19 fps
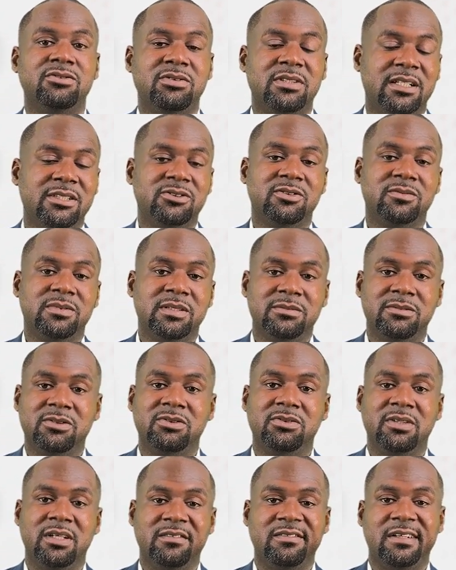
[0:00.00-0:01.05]
Students should be
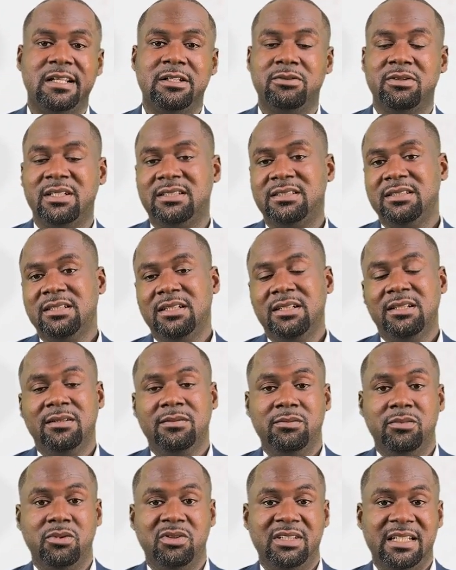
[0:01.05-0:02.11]
able to evaluate
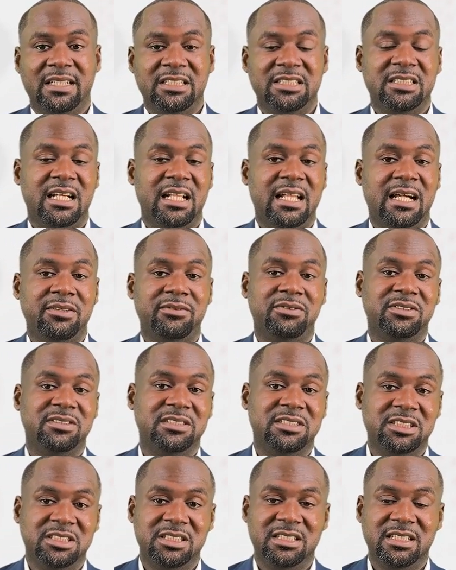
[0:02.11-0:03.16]
potential
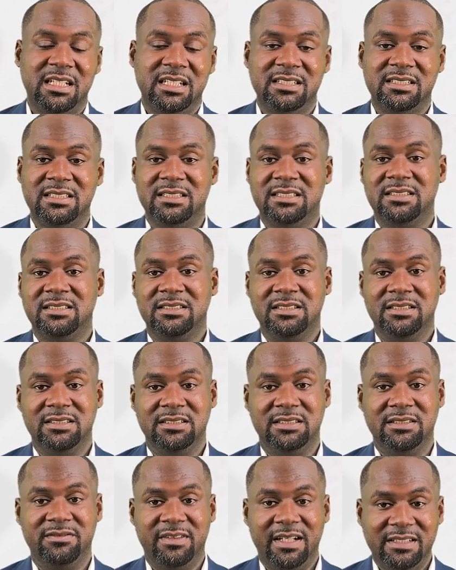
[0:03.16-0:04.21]
acquisition and
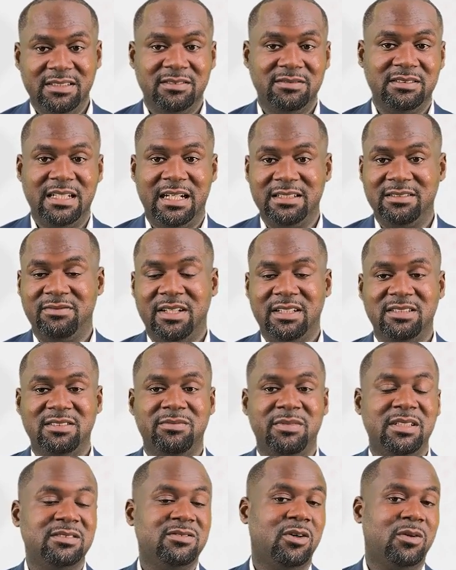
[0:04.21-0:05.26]

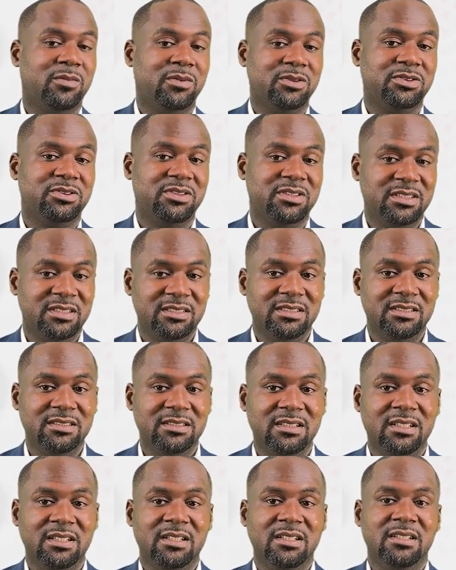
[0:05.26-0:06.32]
divestment opportunity.
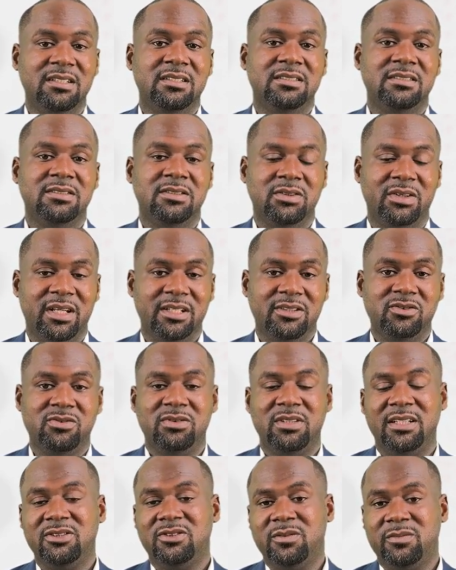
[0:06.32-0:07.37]
Okay,
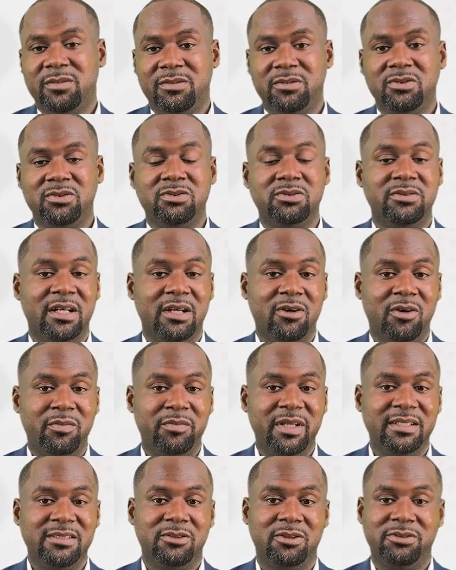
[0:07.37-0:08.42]
students should be able to
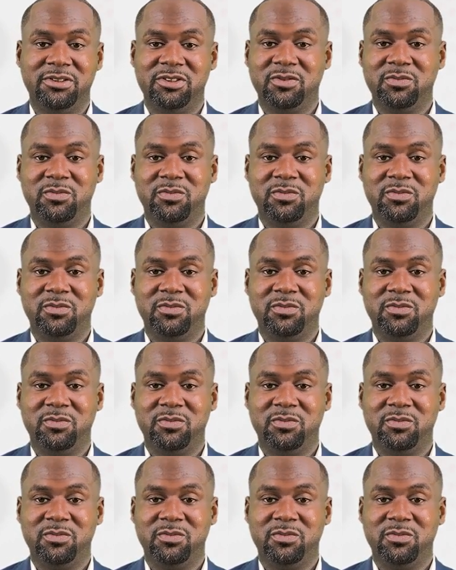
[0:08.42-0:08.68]
recommend or